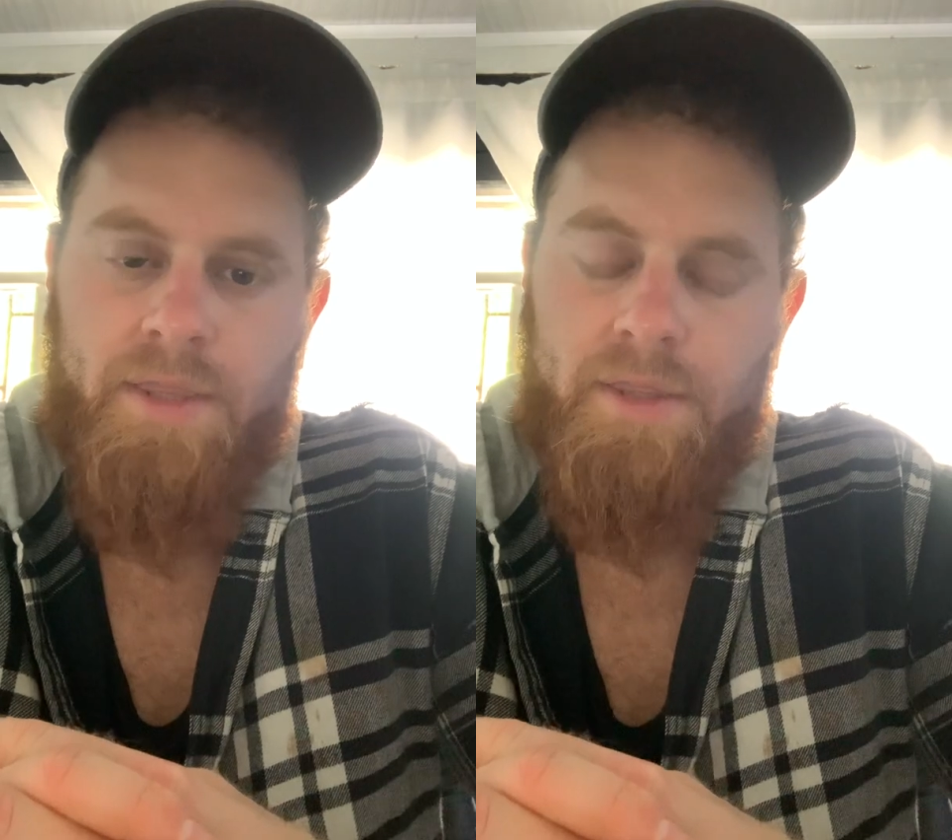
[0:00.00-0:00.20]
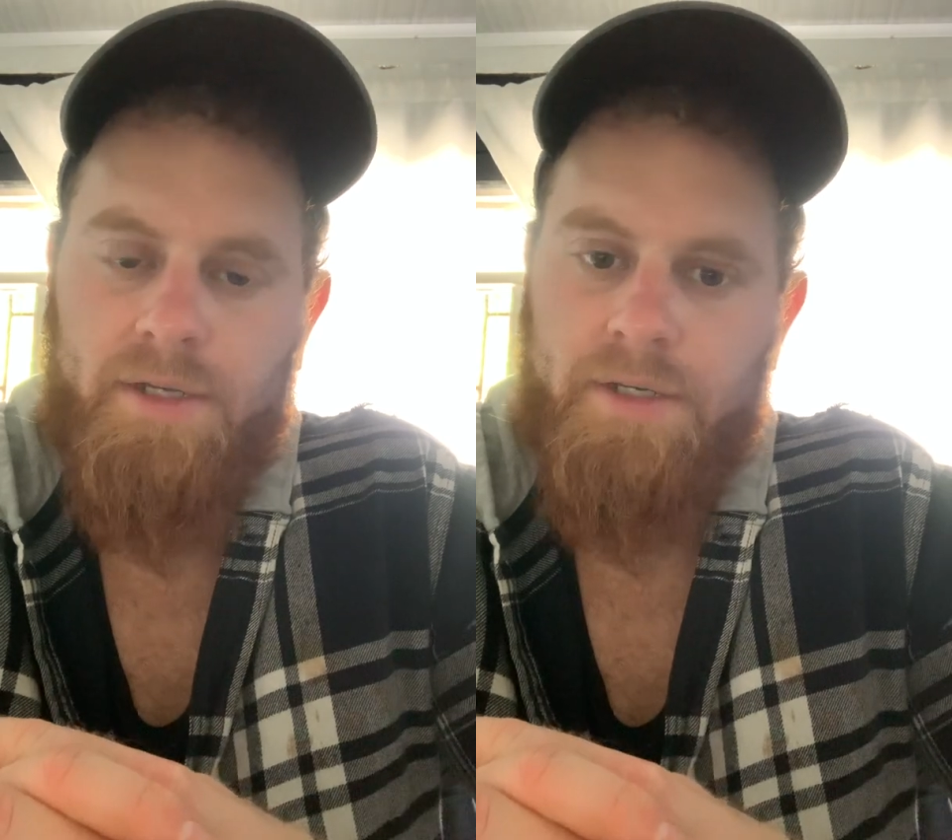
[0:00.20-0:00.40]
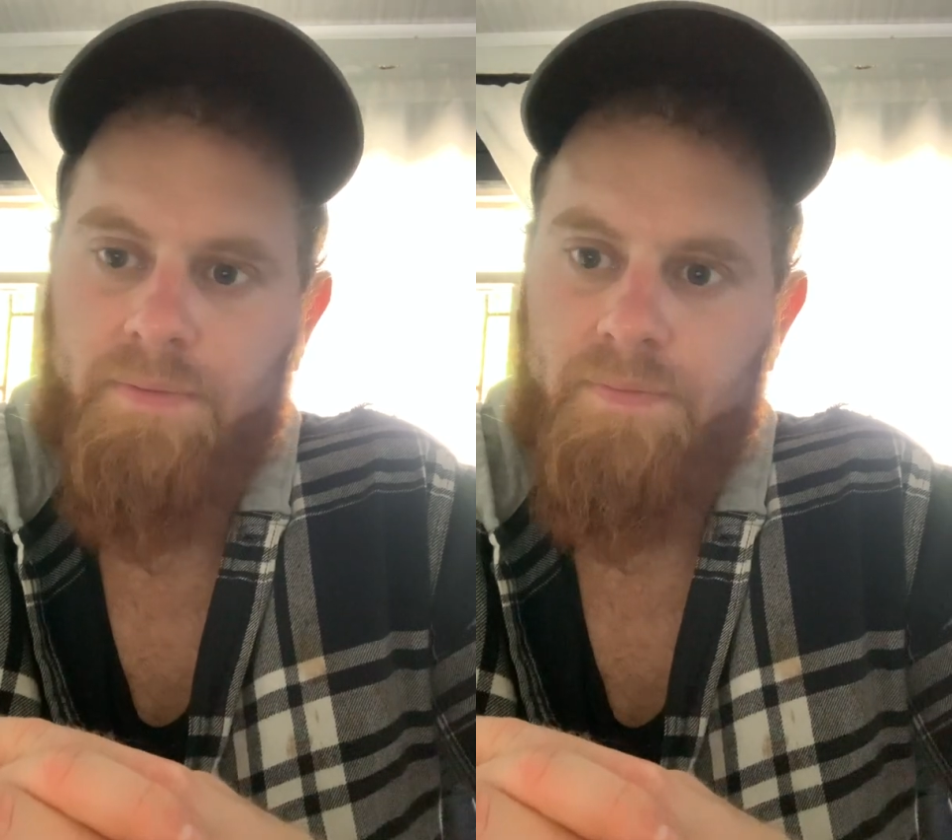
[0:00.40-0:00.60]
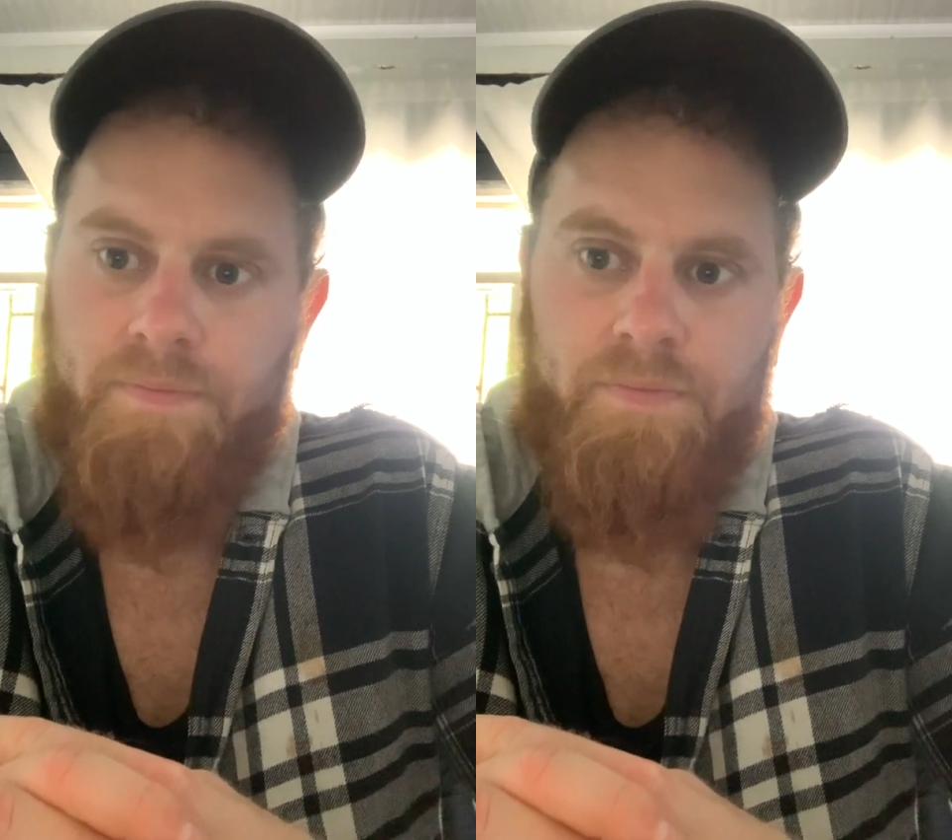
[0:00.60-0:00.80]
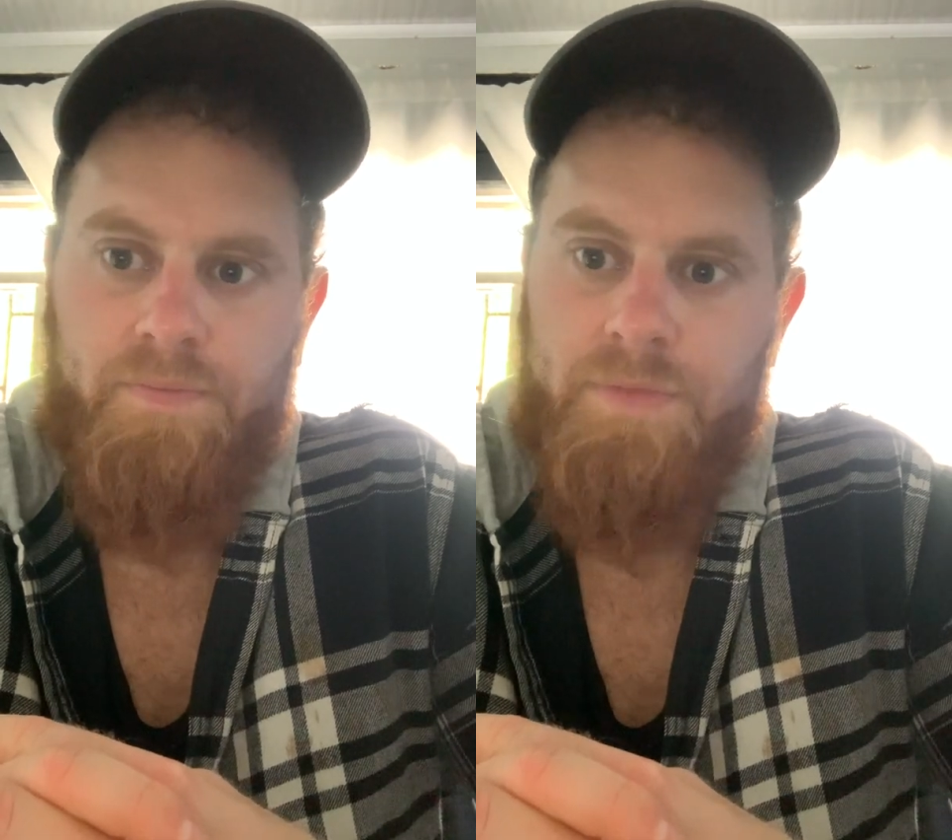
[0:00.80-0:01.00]
the
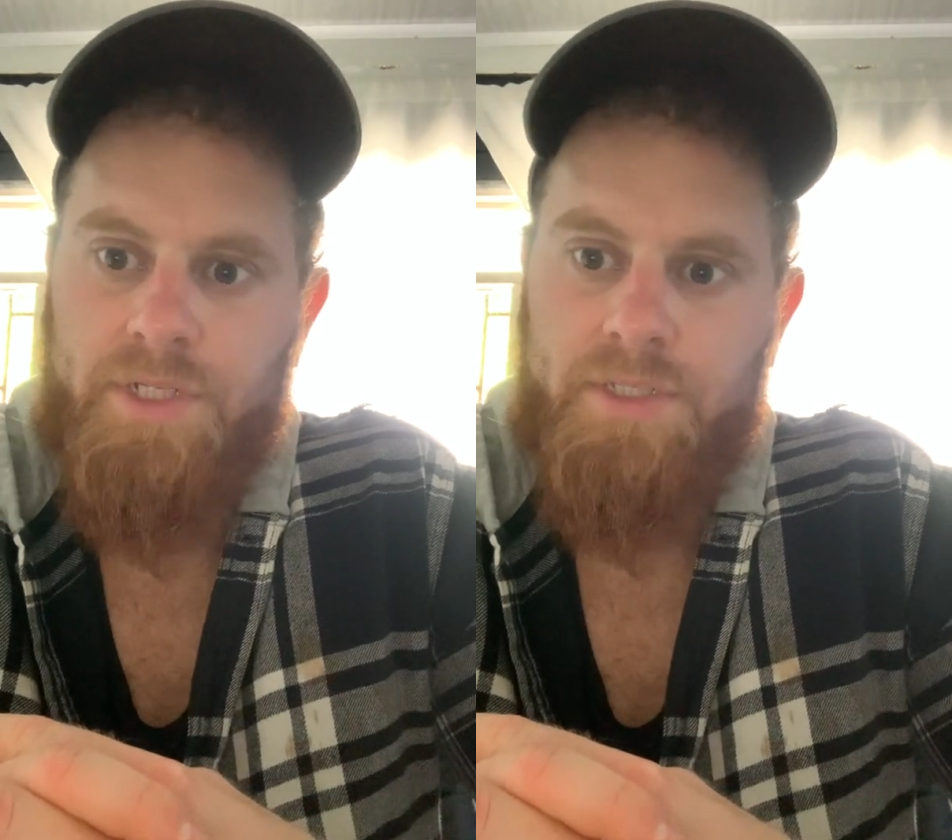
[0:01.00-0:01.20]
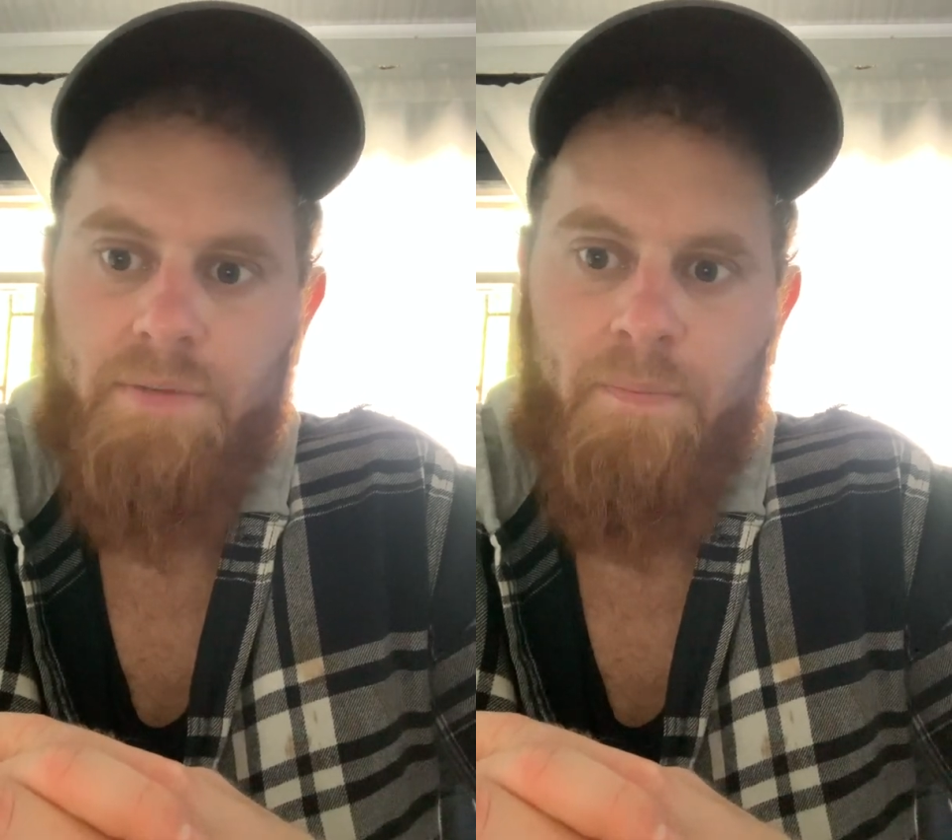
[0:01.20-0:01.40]
just